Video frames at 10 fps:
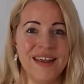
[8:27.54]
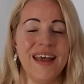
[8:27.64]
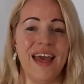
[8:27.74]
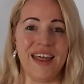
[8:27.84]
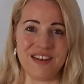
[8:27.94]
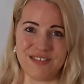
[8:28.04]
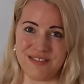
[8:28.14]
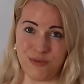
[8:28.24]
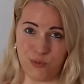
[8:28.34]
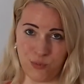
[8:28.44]
And
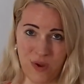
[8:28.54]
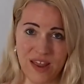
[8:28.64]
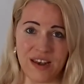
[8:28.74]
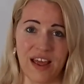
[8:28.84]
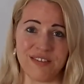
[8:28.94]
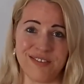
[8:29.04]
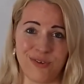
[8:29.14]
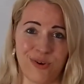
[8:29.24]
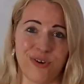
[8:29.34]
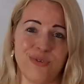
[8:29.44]
when I
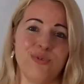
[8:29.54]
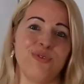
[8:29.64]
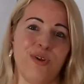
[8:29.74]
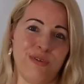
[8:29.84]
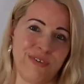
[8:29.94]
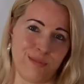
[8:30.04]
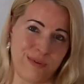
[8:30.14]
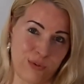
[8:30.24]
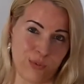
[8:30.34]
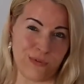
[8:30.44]
start to solve it a
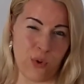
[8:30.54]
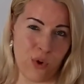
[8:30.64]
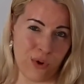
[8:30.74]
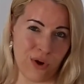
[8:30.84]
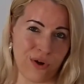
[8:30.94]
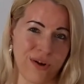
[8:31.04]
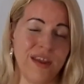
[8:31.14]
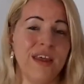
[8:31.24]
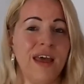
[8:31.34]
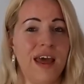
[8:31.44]
bit with her
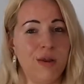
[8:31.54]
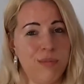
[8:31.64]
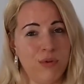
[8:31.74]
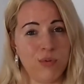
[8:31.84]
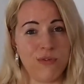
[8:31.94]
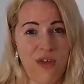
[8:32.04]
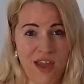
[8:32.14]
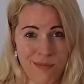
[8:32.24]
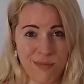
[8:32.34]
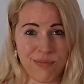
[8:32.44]
and a bit with
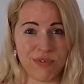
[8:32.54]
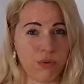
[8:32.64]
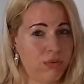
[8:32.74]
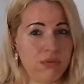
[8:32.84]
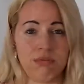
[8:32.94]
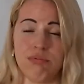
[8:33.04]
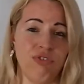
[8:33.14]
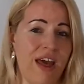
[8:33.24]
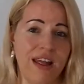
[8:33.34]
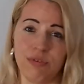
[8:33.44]
him, so the
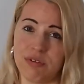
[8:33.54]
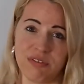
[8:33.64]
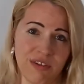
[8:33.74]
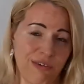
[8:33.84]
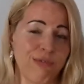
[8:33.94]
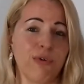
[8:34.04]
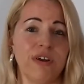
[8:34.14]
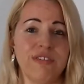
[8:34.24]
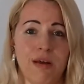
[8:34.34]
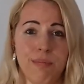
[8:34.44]
childhood stuff, for
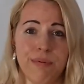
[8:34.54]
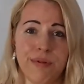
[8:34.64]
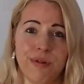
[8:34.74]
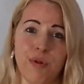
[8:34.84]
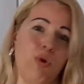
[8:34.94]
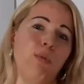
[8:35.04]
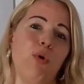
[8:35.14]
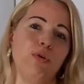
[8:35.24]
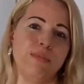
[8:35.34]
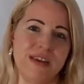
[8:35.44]
example,
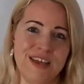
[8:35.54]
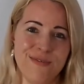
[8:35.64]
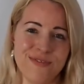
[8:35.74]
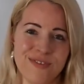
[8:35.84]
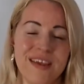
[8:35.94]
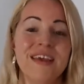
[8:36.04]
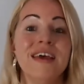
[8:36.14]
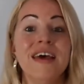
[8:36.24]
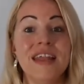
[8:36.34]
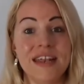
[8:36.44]
or old beliefs,
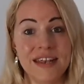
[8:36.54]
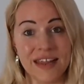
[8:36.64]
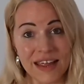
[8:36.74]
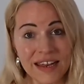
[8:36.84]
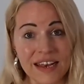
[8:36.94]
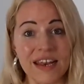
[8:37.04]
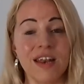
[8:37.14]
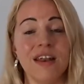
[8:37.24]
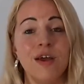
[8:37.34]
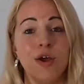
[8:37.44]

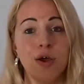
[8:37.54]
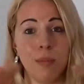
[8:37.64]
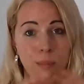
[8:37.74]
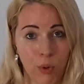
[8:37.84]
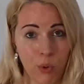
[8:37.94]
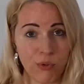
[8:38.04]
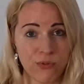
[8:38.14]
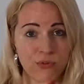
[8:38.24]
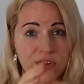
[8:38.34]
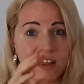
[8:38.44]
then
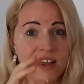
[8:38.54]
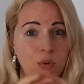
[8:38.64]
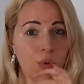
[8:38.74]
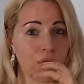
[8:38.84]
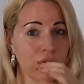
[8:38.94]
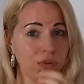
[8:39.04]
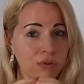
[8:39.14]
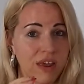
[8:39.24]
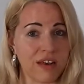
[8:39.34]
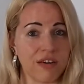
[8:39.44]
both can work
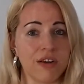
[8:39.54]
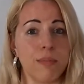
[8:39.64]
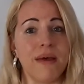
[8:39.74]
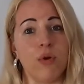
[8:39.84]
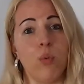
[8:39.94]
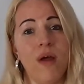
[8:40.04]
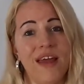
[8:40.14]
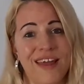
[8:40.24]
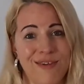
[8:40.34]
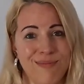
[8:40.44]
together in a better
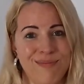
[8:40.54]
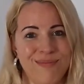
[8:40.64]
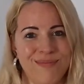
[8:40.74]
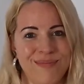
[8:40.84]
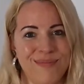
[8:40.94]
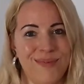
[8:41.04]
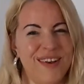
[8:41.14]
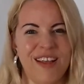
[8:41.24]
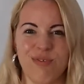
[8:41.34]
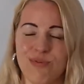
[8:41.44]
way. And
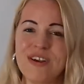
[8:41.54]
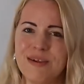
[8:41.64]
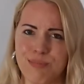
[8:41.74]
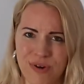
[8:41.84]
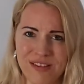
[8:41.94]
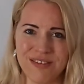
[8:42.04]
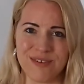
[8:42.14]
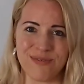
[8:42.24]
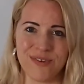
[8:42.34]
that's really impressive.